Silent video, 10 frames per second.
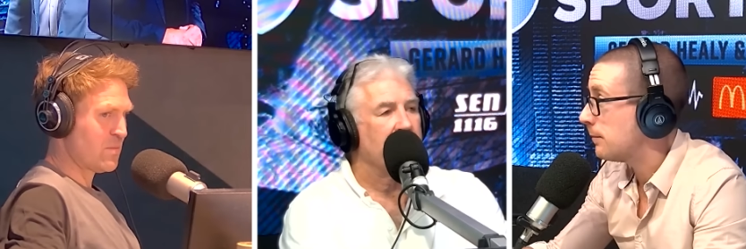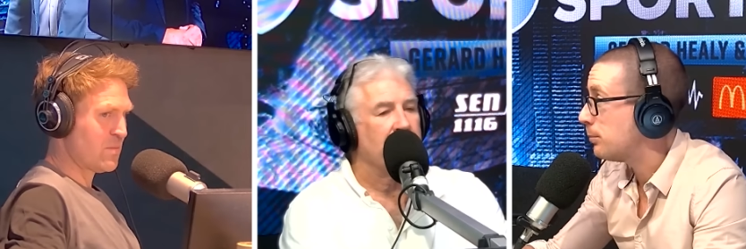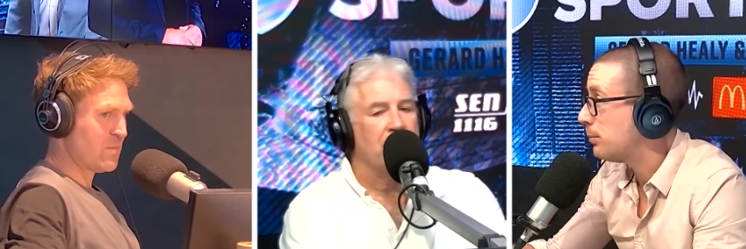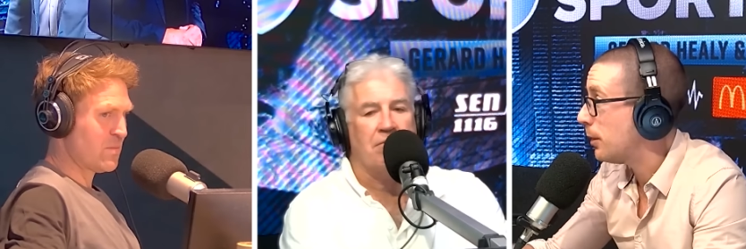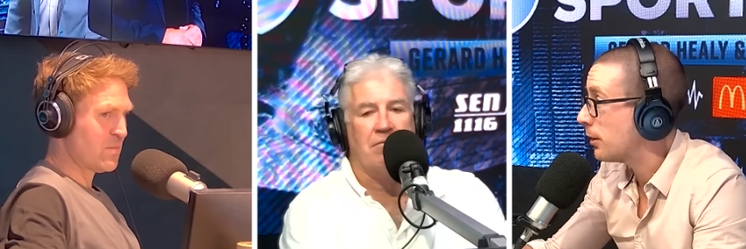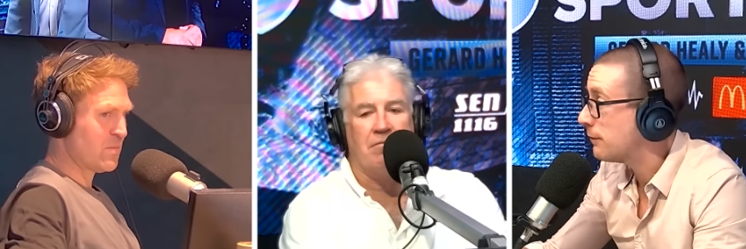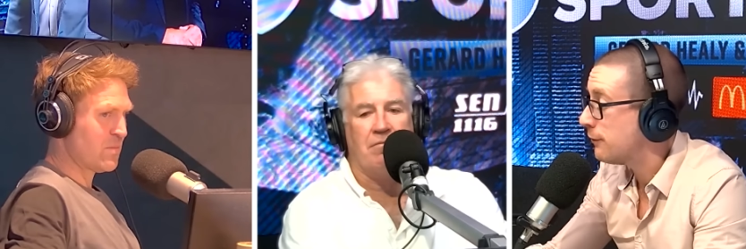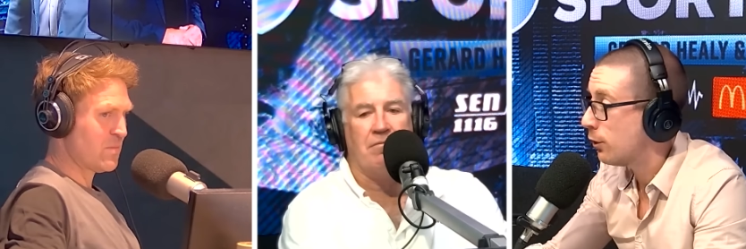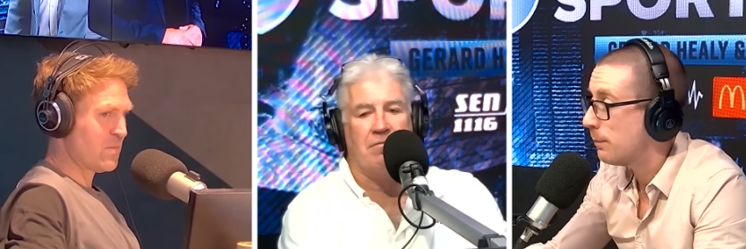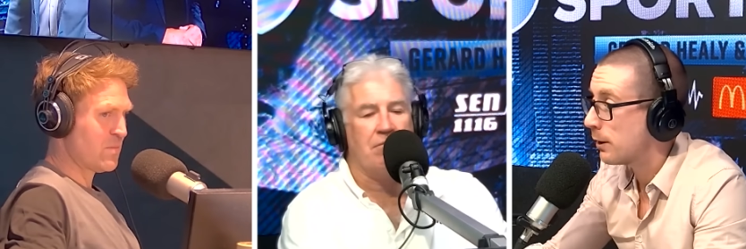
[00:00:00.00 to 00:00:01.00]
Speaker 1: you know, bottom
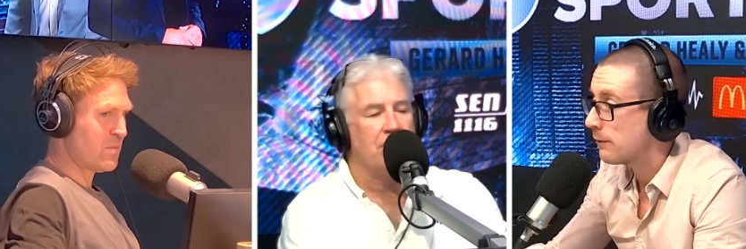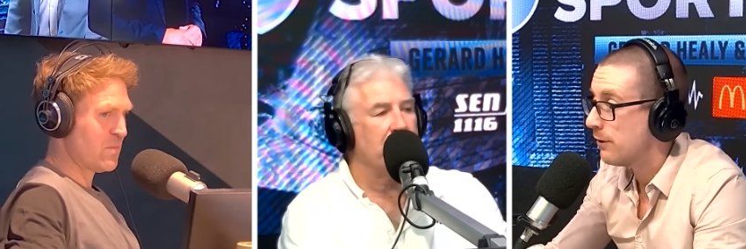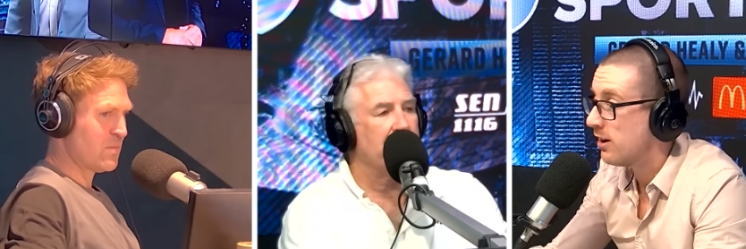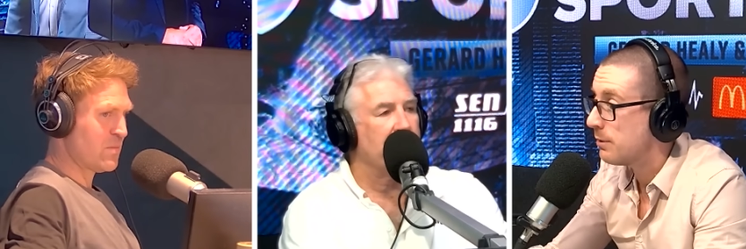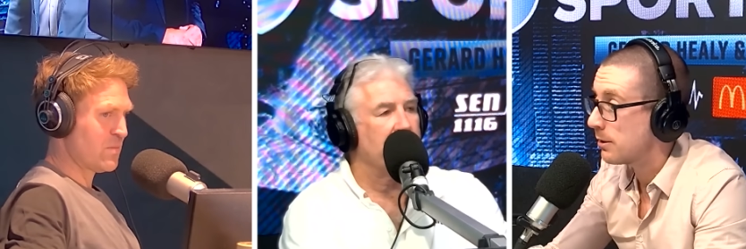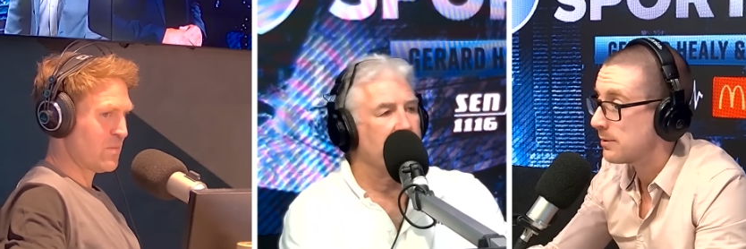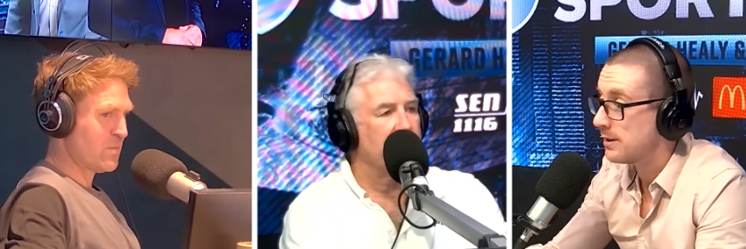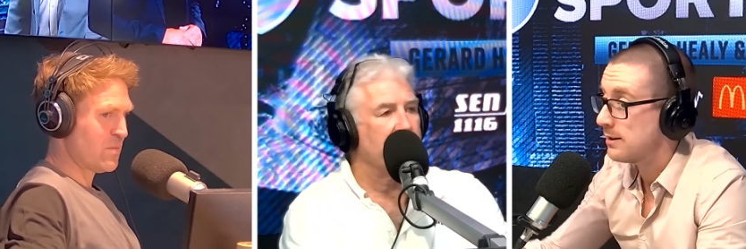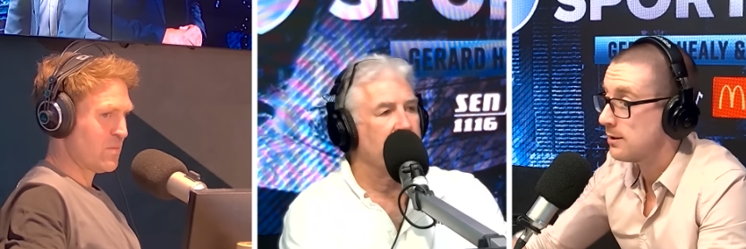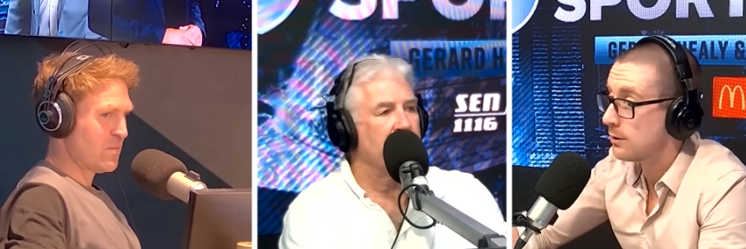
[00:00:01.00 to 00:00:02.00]
four, bottom five, bottom
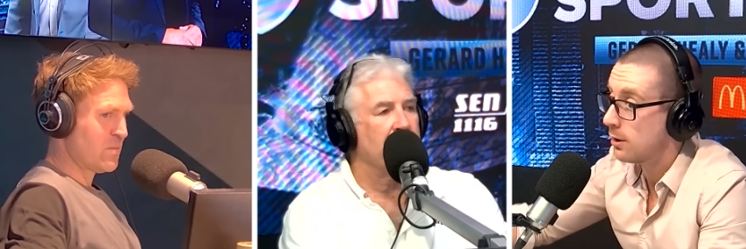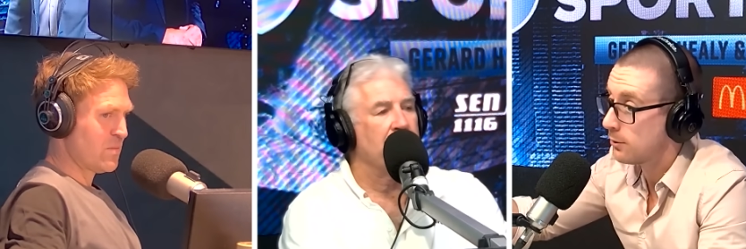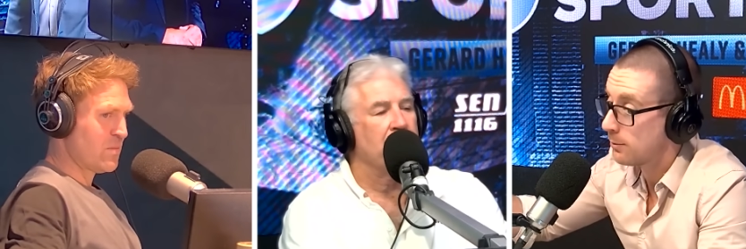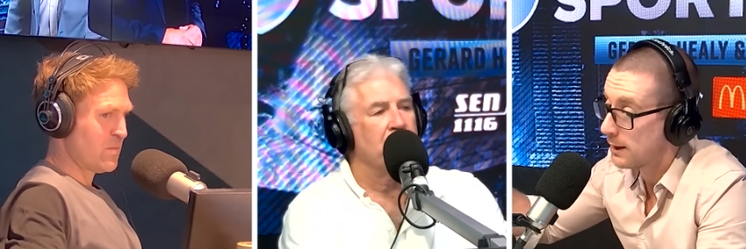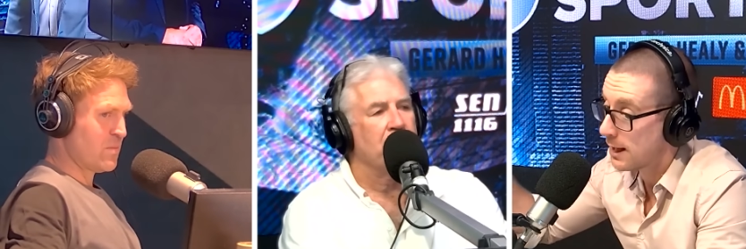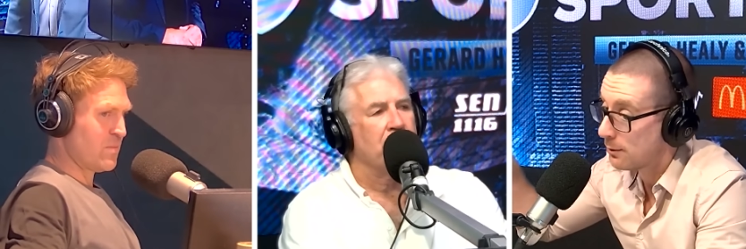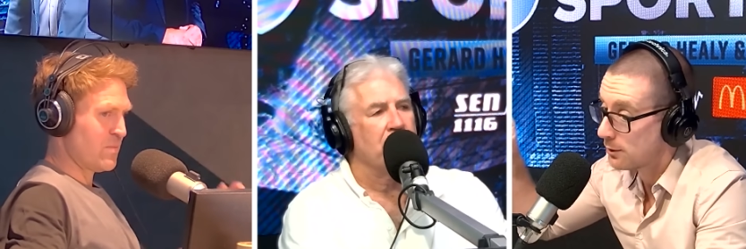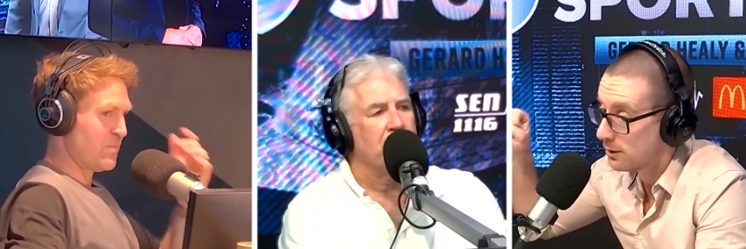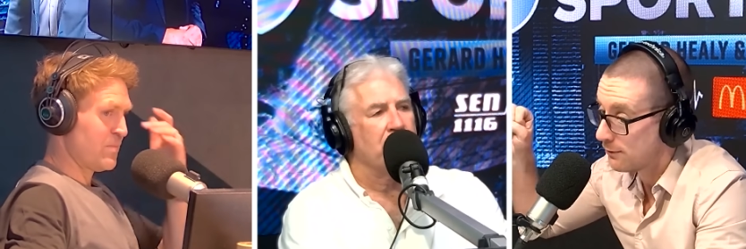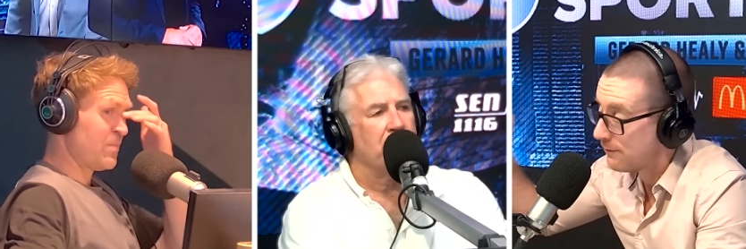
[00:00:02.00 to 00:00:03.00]
six in terms of being
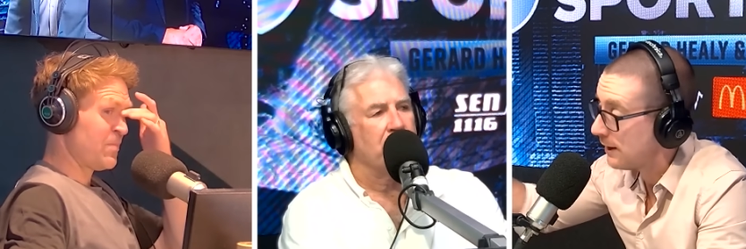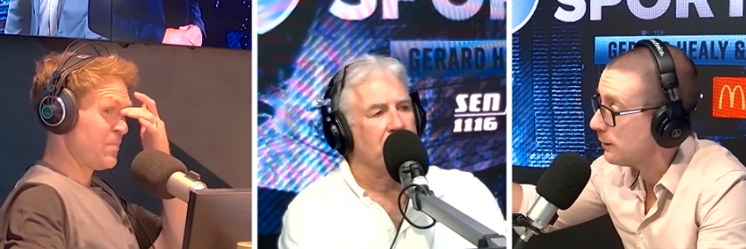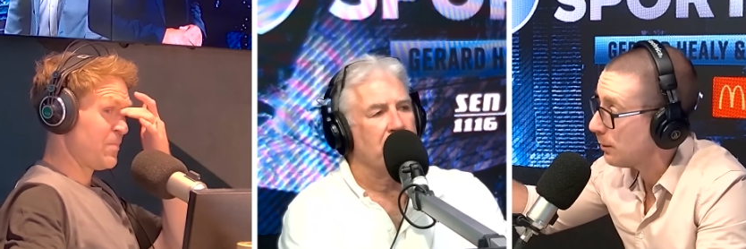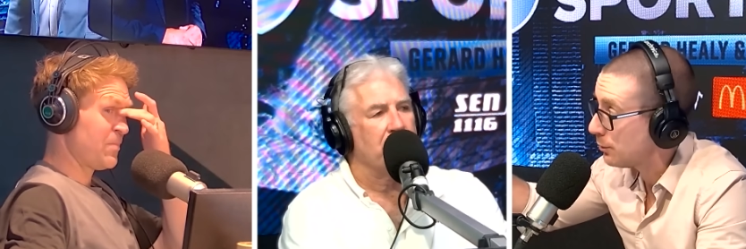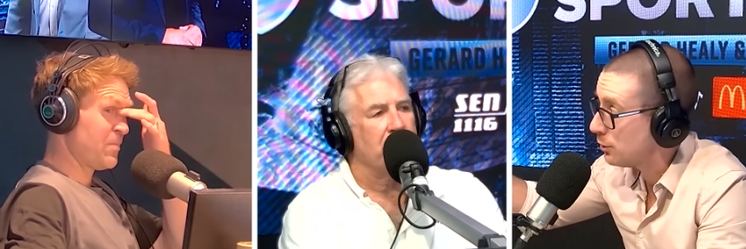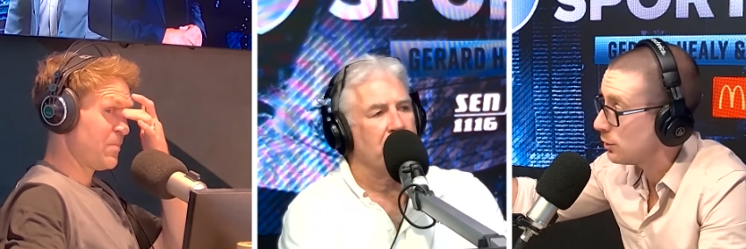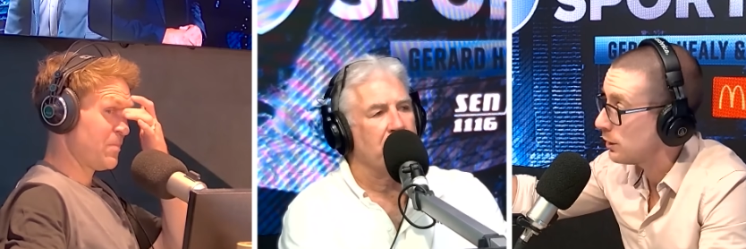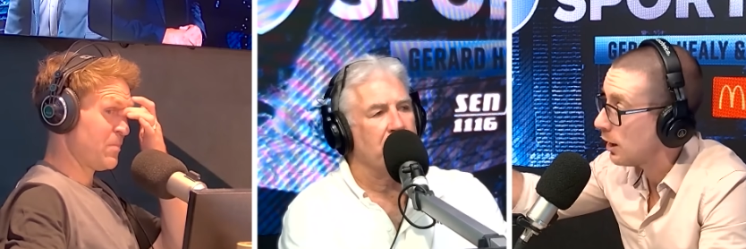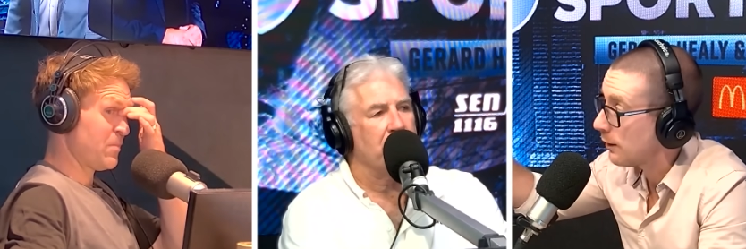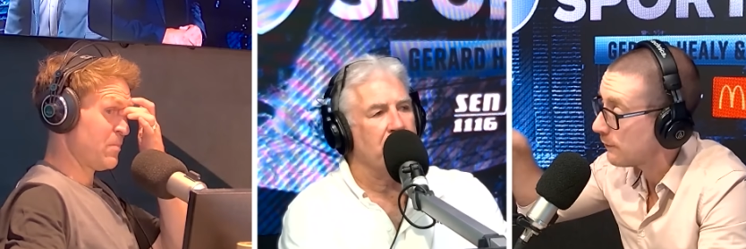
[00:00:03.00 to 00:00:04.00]
able to defend the
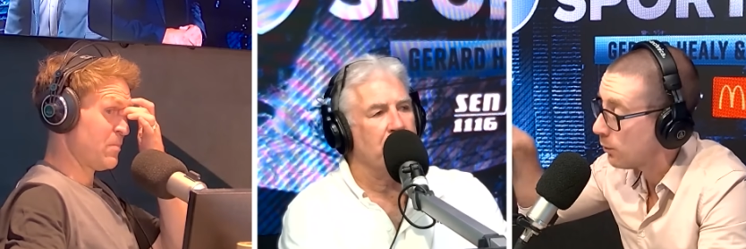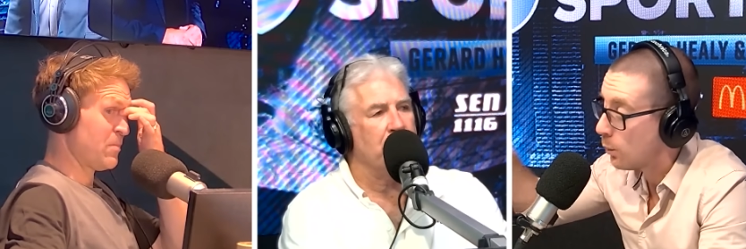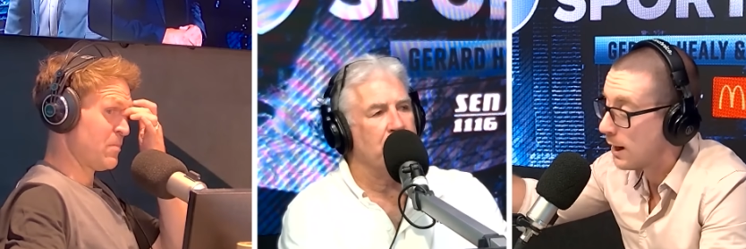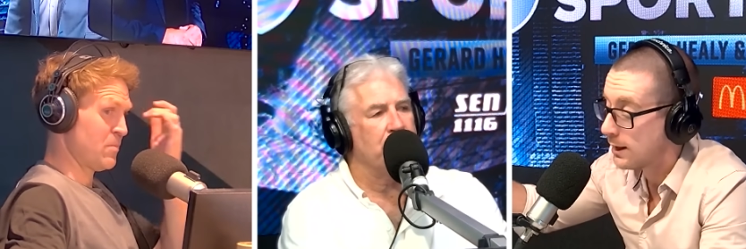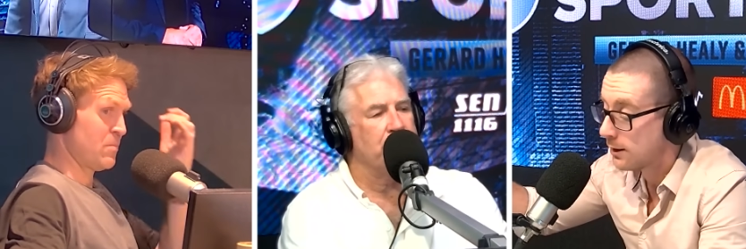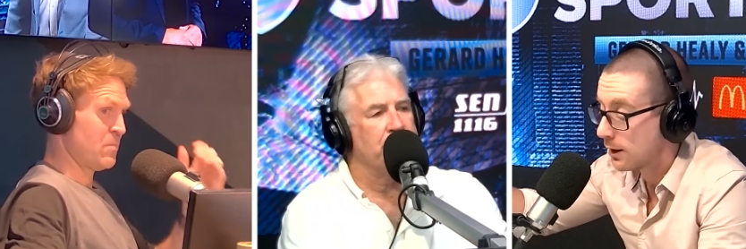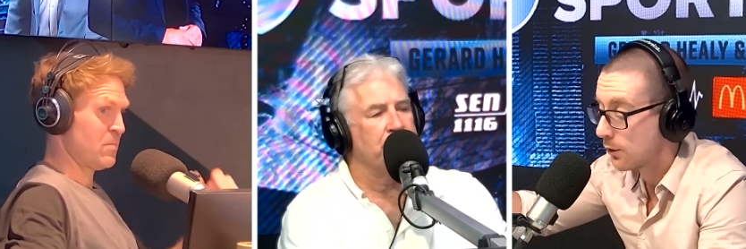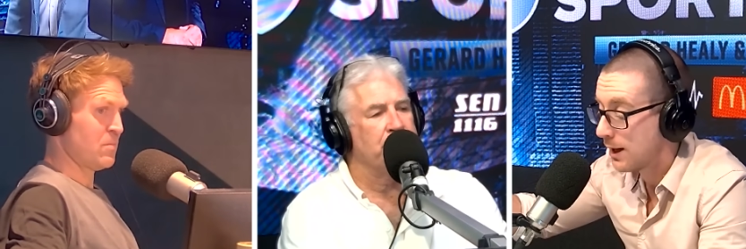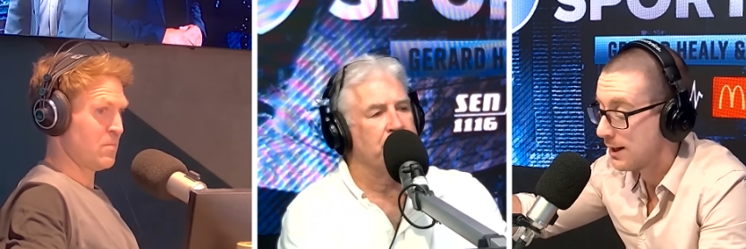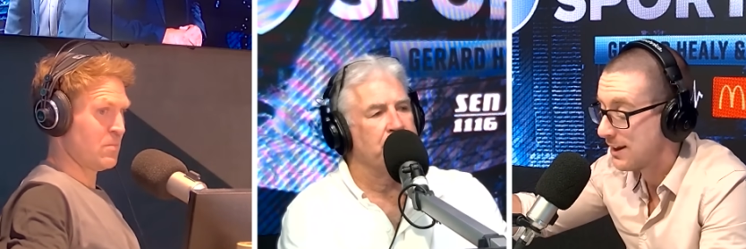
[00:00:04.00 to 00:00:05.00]
opposition going from yep. one end of the
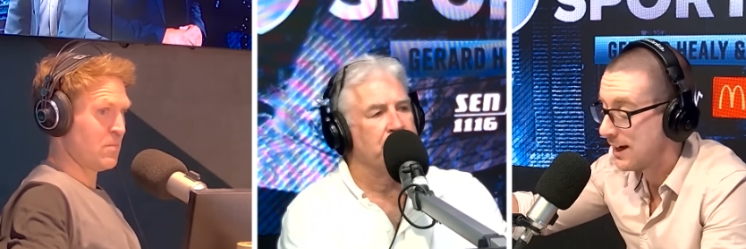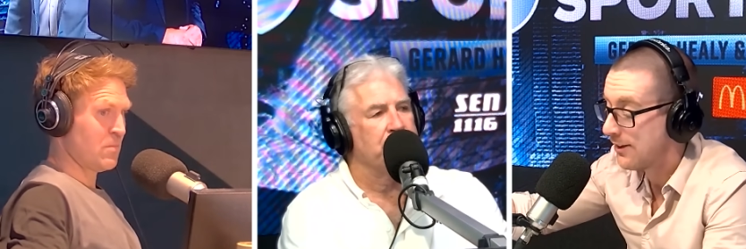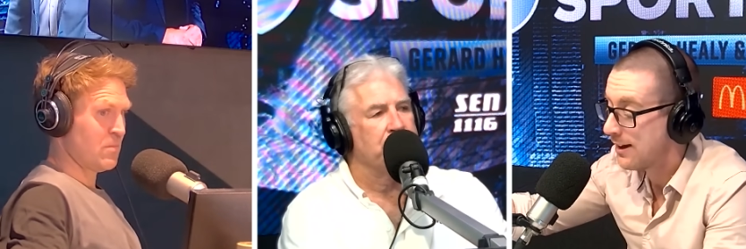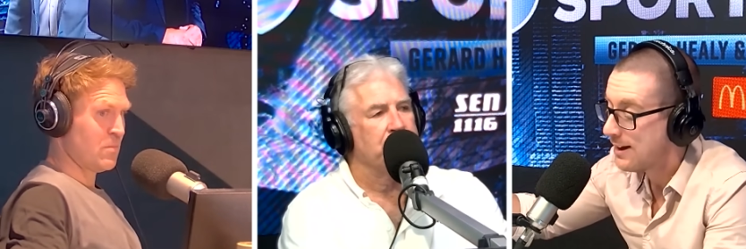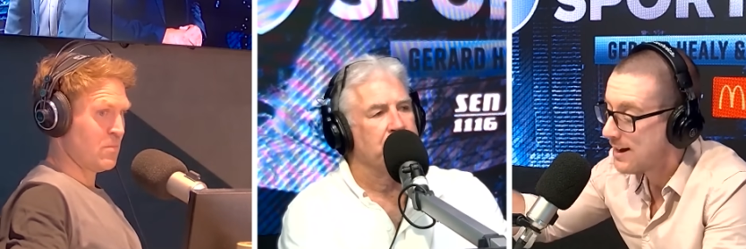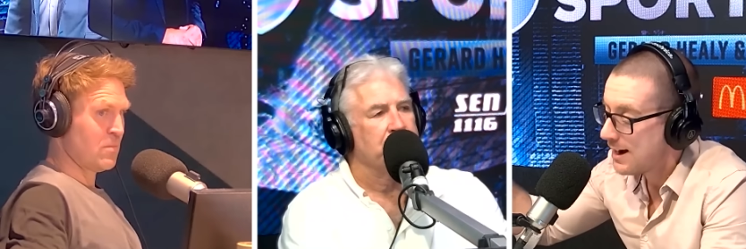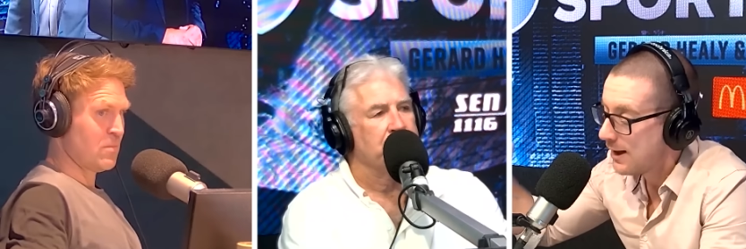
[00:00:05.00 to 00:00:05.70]
ground to the other.